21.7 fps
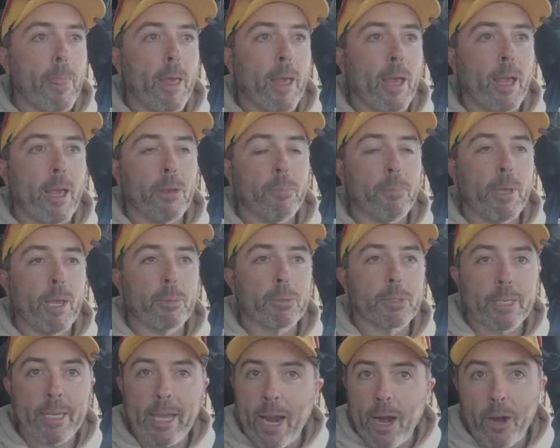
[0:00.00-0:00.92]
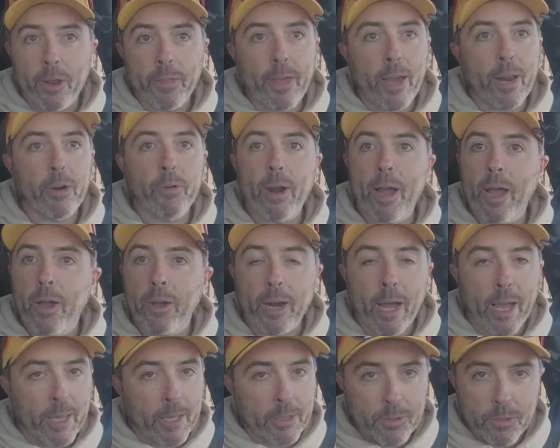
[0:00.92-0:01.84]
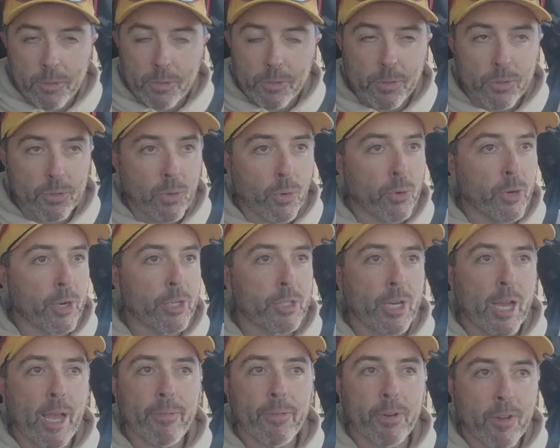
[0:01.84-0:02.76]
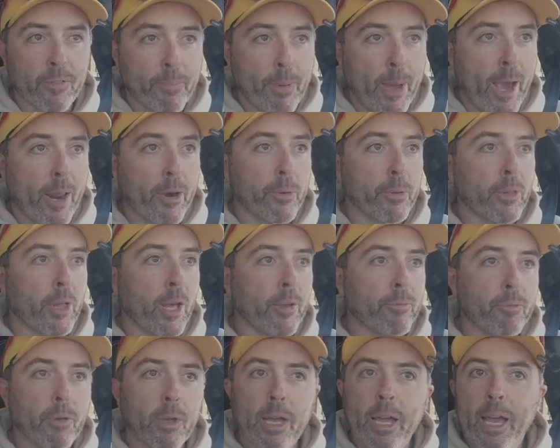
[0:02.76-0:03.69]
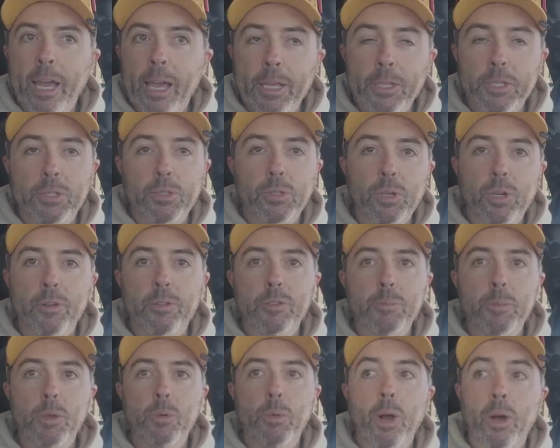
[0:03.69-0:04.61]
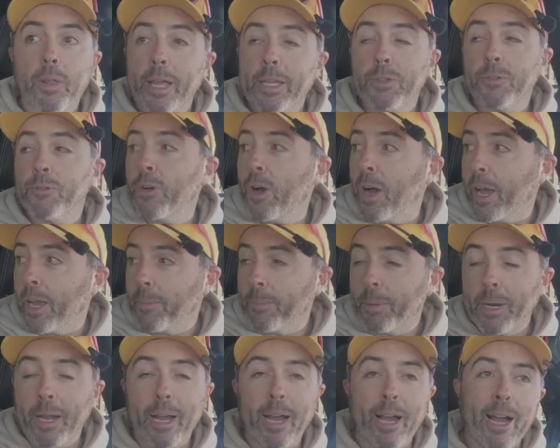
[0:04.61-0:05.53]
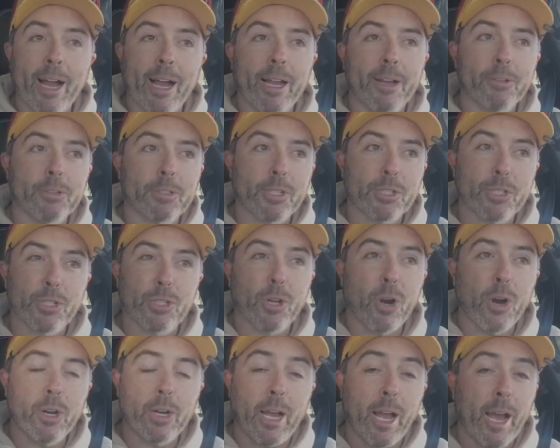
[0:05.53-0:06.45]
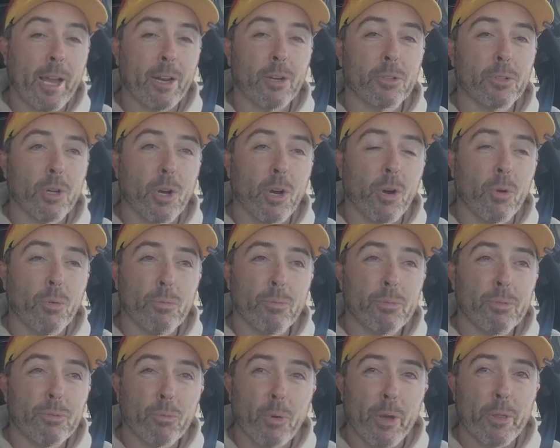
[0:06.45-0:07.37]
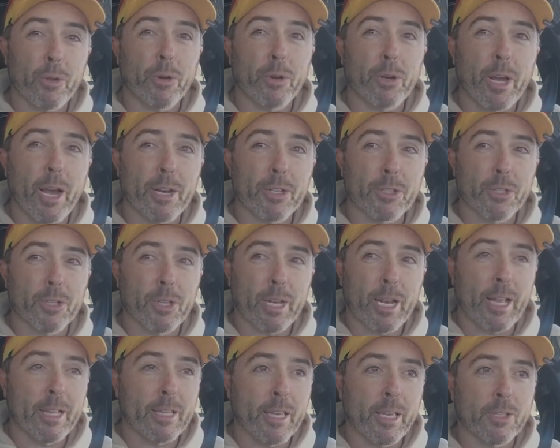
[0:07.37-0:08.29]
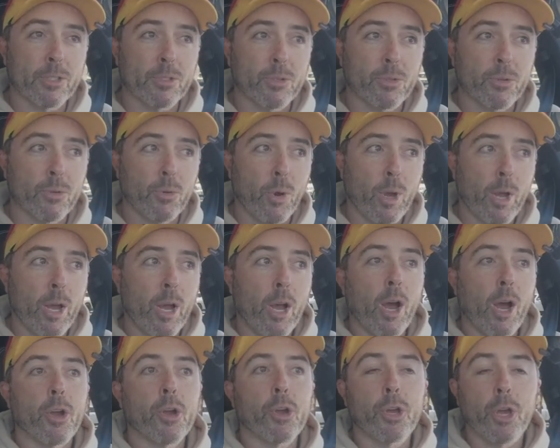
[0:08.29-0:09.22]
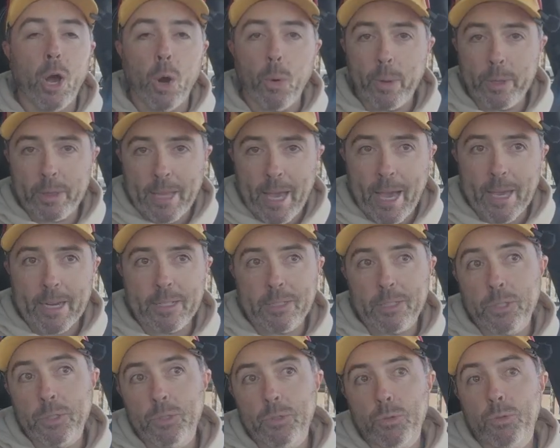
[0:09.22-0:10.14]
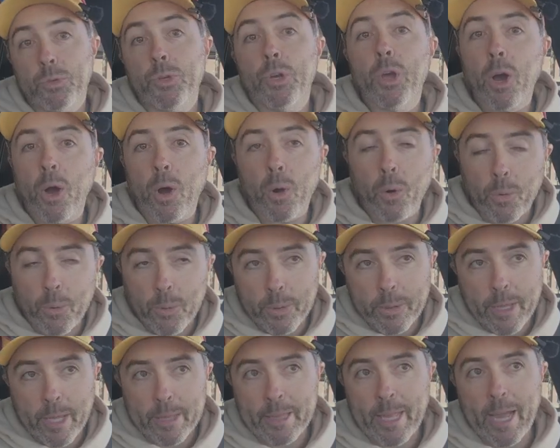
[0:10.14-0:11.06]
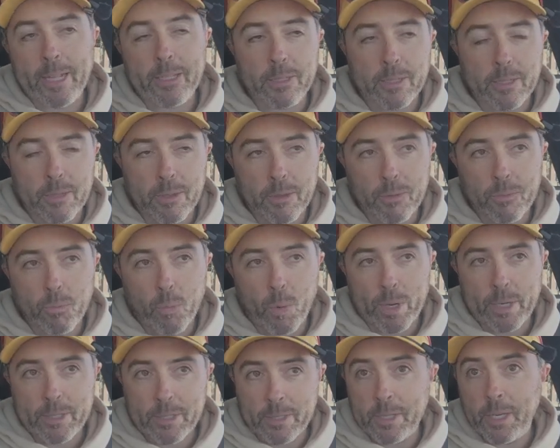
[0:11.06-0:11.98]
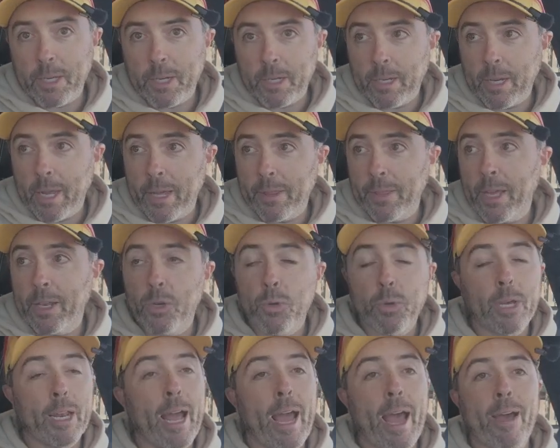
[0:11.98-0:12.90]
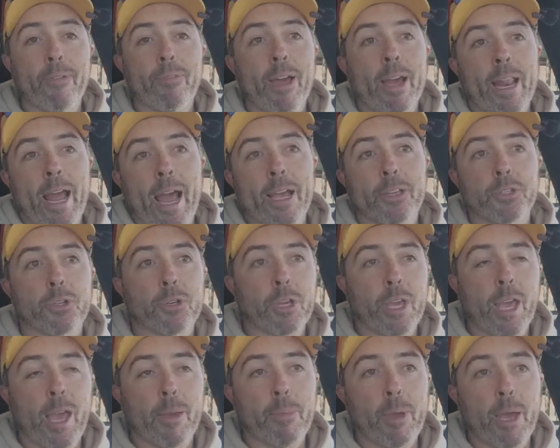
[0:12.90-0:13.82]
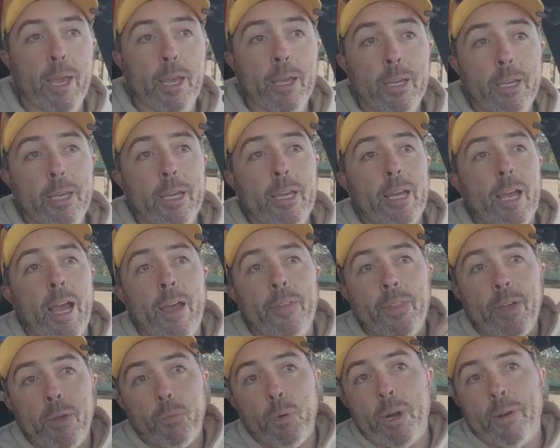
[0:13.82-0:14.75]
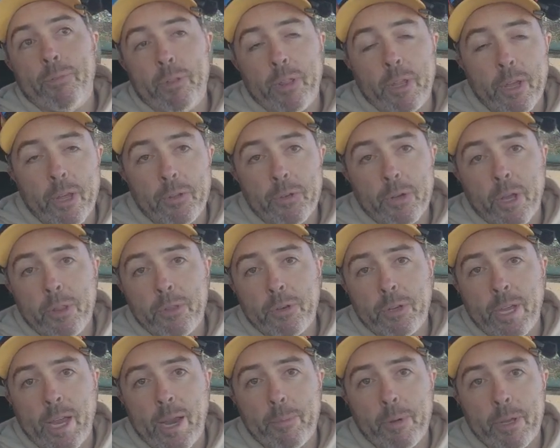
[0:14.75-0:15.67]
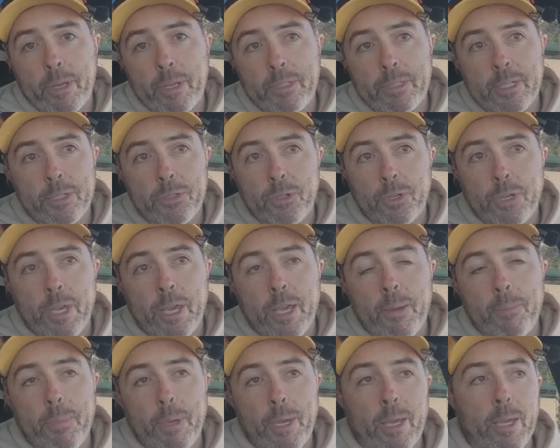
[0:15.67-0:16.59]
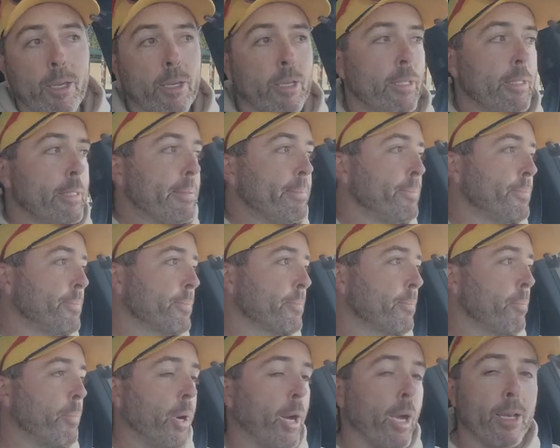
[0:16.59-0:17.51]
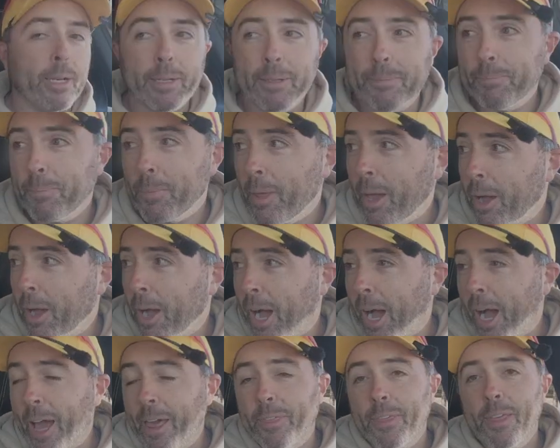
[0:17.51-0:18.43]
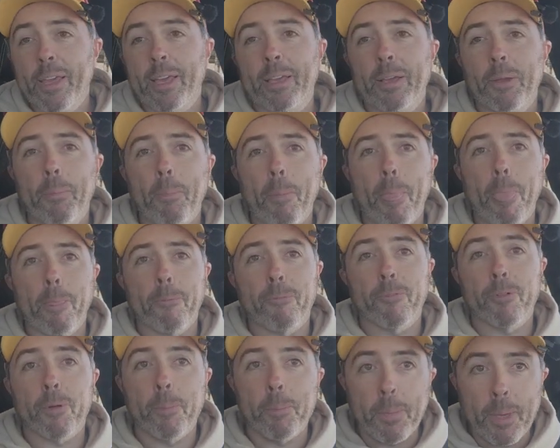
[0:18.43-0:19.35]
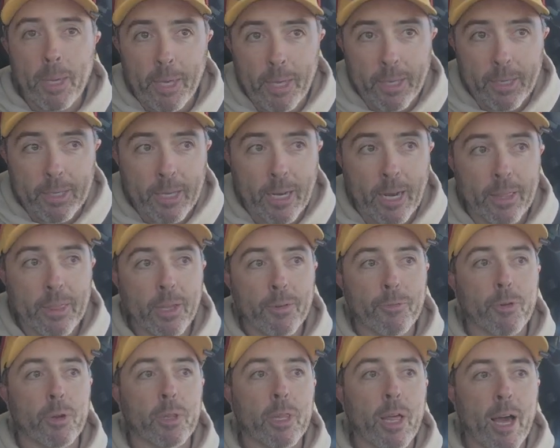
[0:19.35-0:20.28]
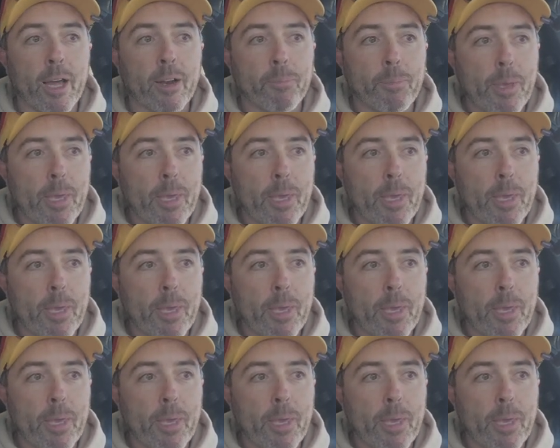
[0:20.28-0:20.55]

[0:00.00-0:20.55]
and be able to carry that around. I can do the storage, I have enough battery life, it serves me well. That's fine, but to start, I don't know whether or not it's a good idea to go with that until you know that that's what is needed. And then you could have that as your Cam A, and then whatever the other camera is as your Cam B. But I think for me, and I think for a lot of